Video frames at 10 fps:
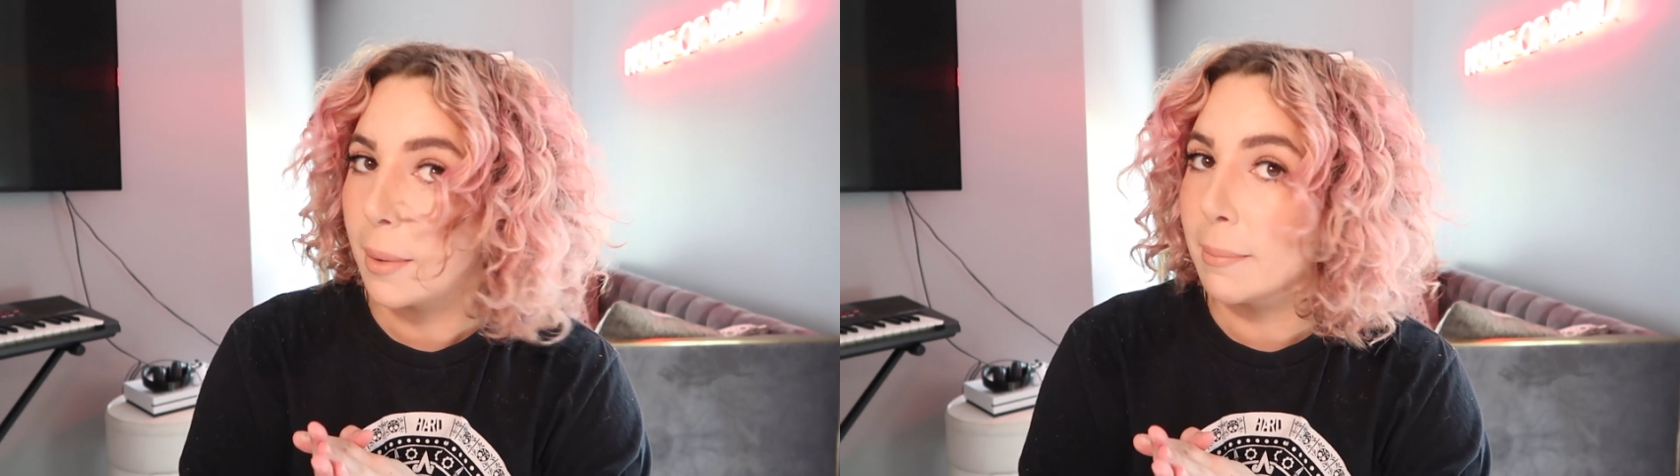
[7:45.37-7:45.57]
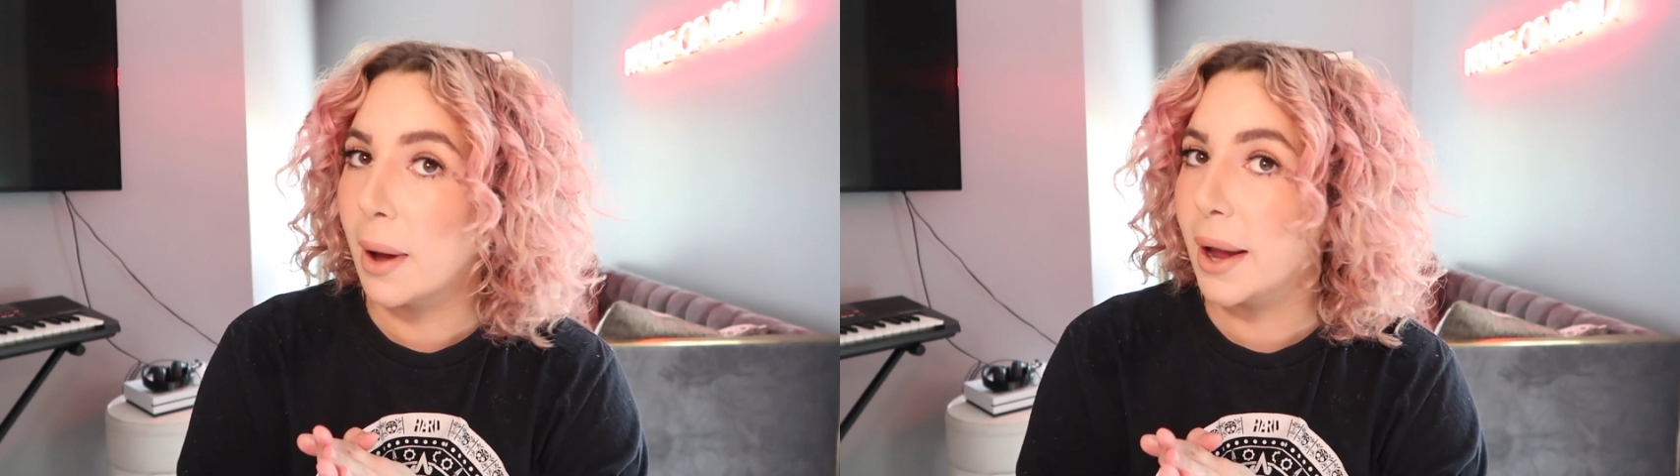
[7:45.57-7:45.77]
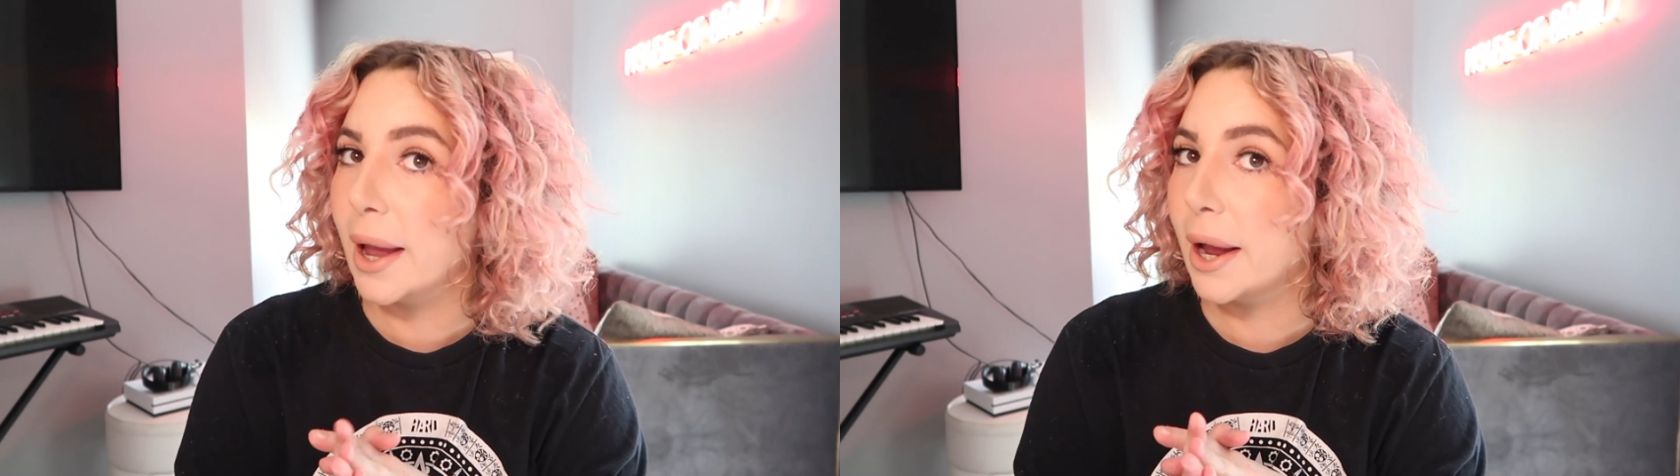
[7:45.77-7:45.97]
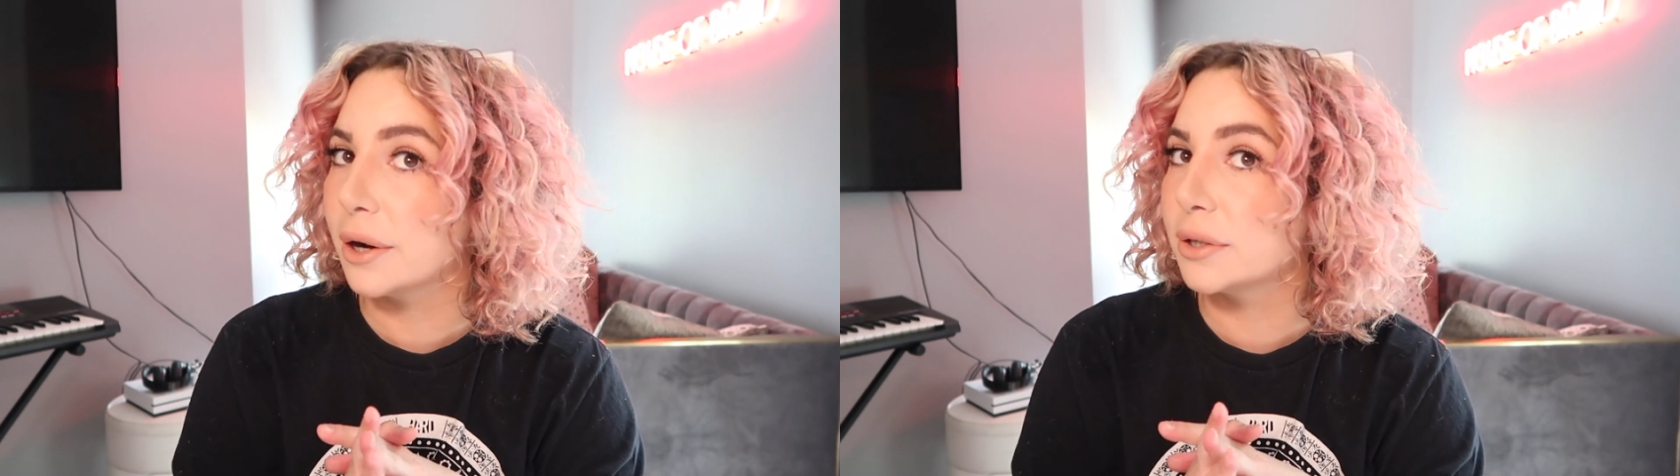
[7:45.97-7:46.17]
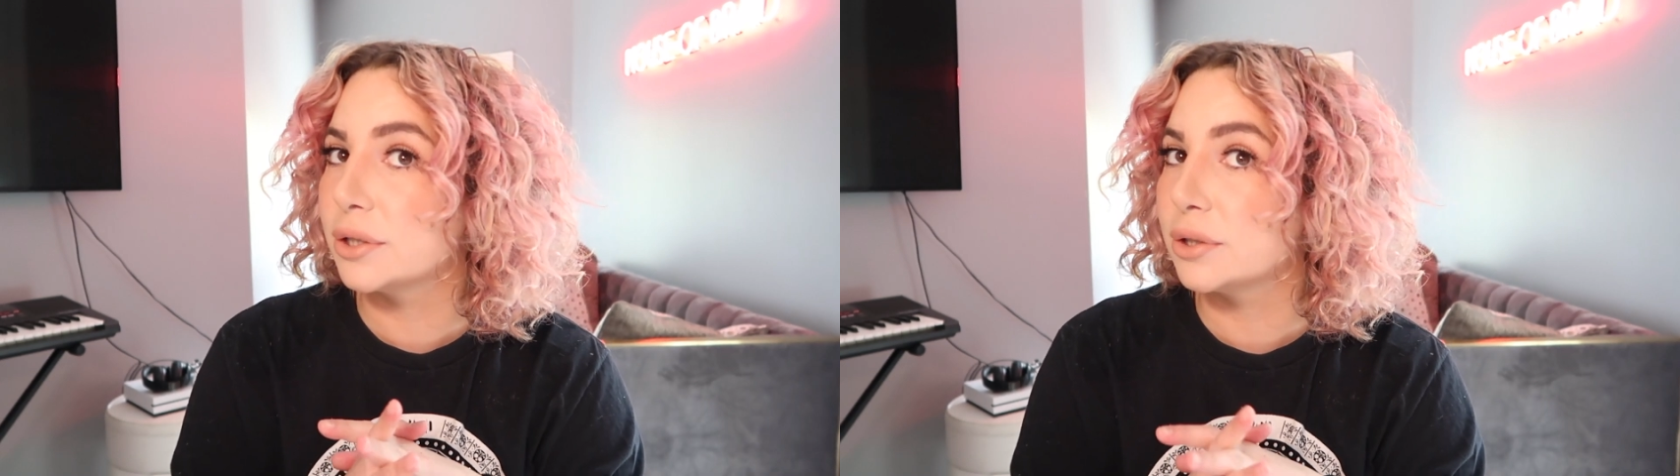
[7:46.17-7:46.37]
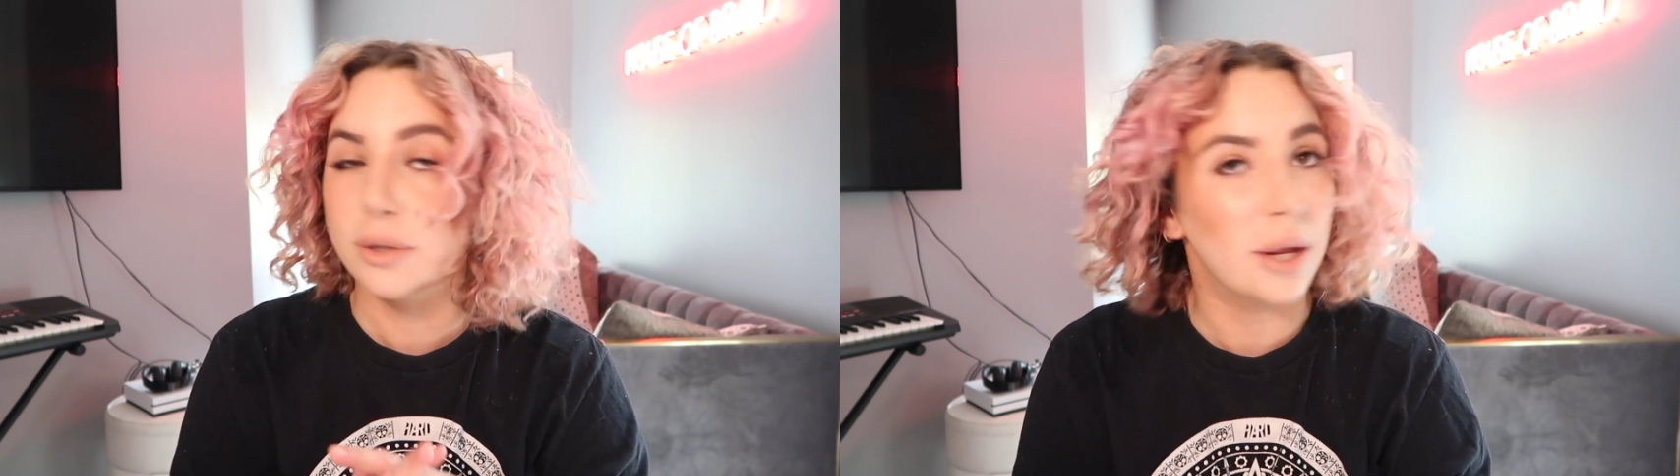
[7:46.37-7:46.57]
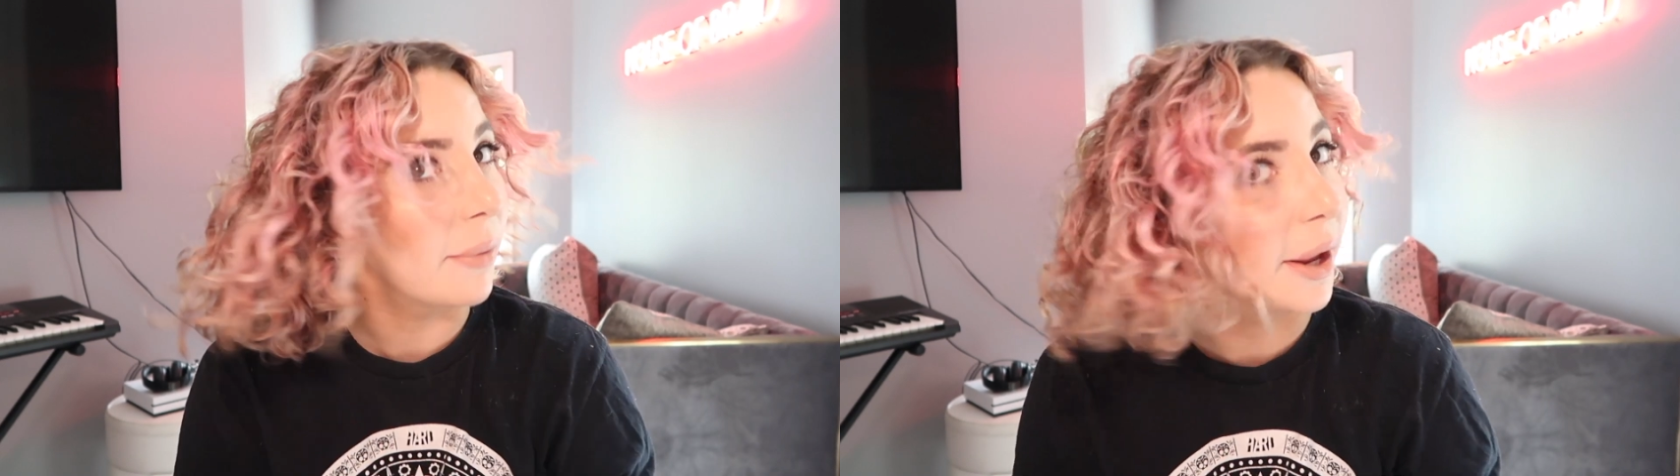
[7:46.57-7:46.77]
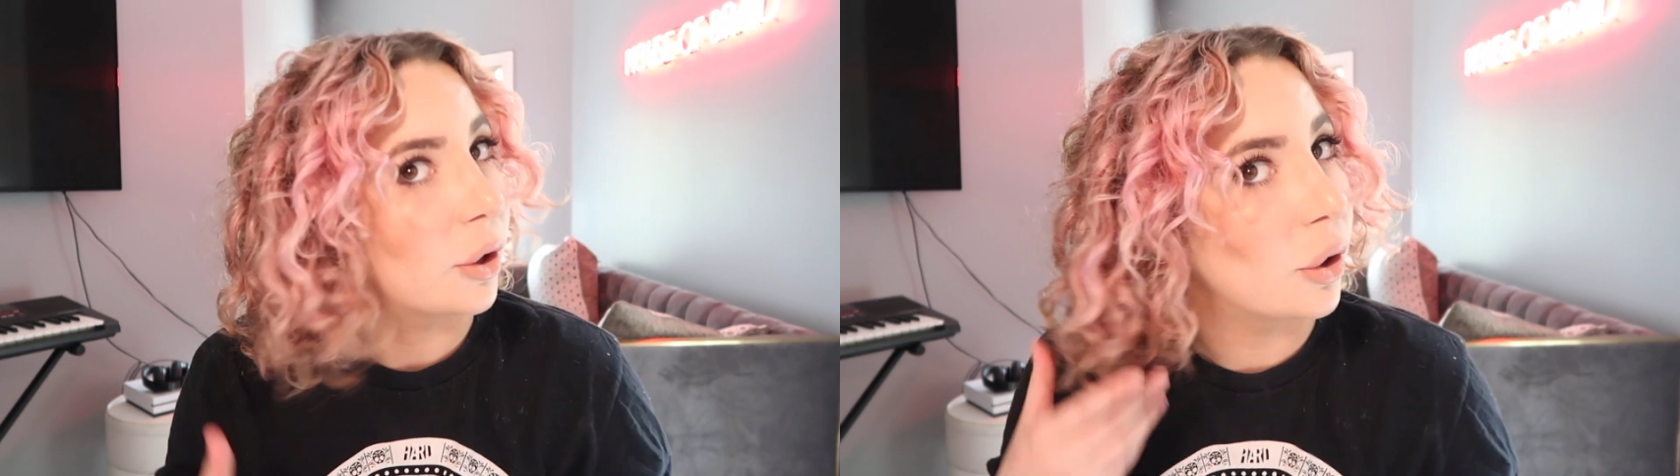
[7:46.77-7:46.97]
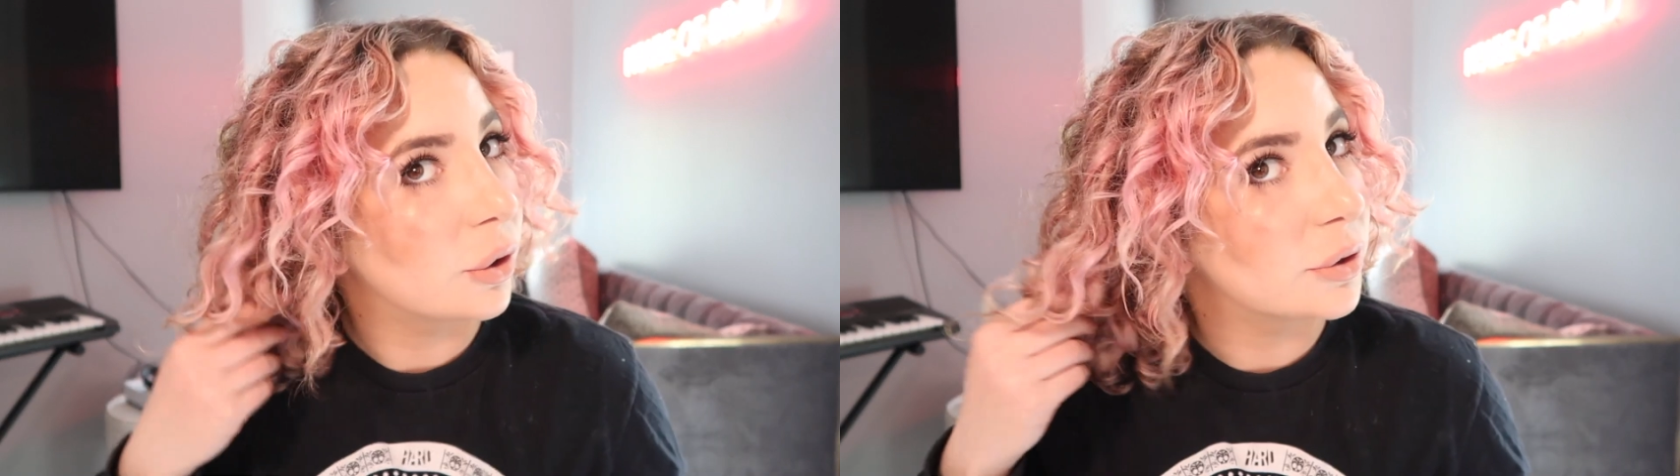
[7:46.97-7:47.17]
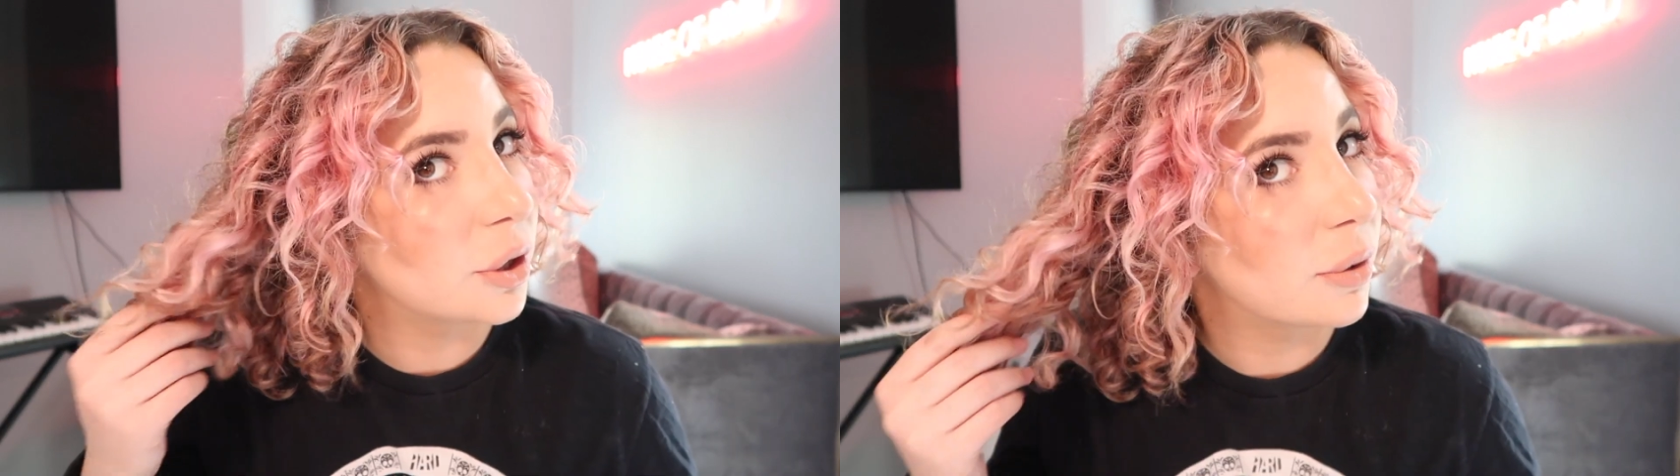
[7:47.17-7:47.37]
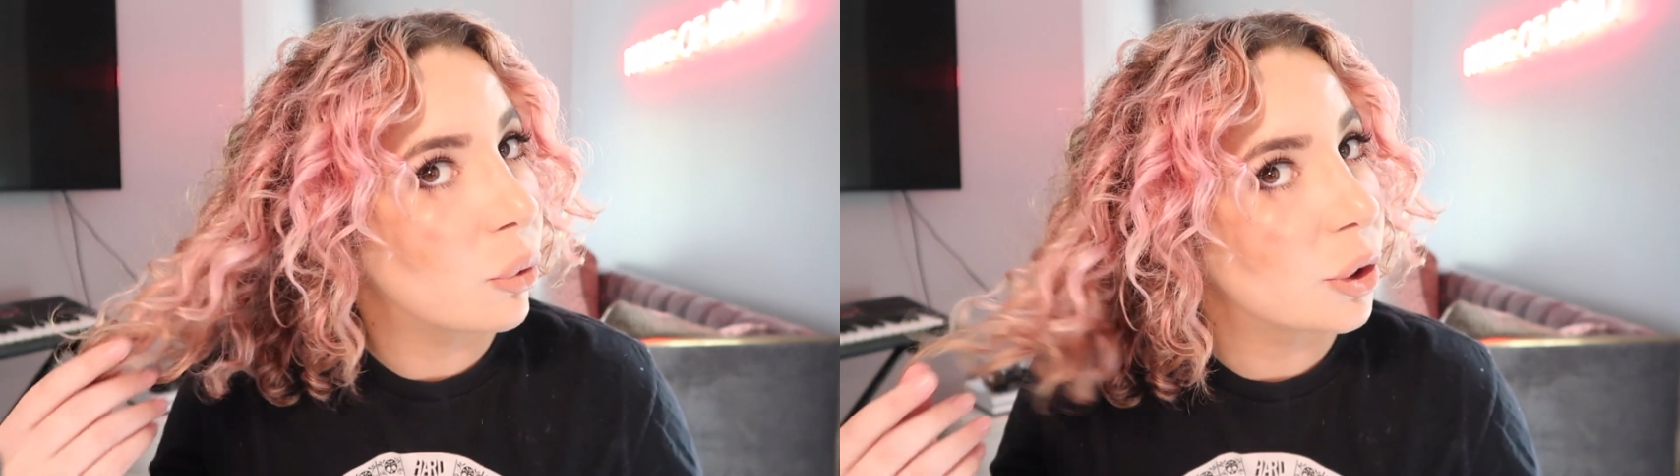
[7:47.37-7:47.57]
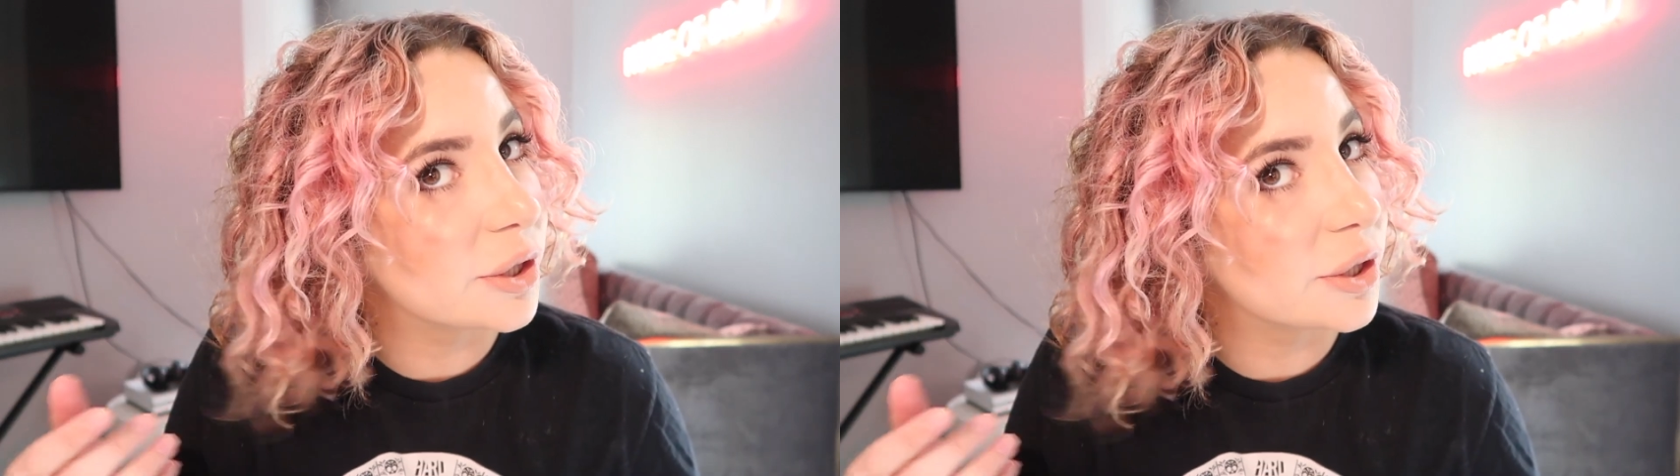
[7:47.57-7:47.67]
my hair and my curls look more